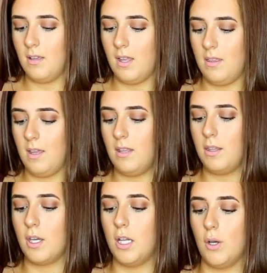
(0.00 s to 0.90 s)
and then
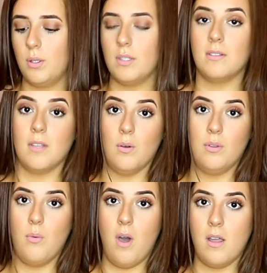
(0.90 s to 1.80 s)
the cloak, the
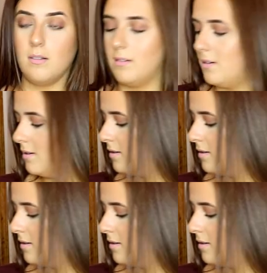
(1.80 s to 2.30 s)
stone, the wand.